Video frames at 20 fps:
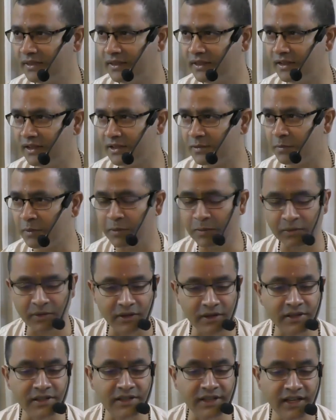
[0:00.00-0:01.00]

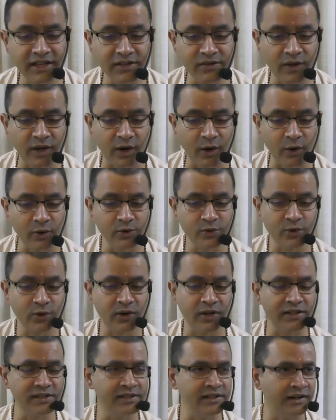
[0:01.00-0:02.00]
These things were also
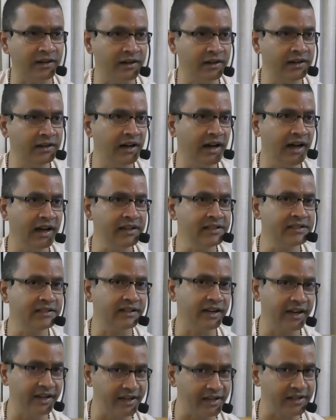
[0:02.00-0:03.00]
considered as
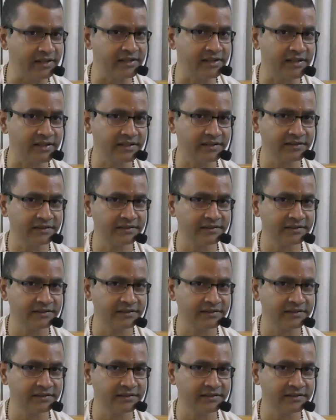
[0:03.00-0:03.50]
deities.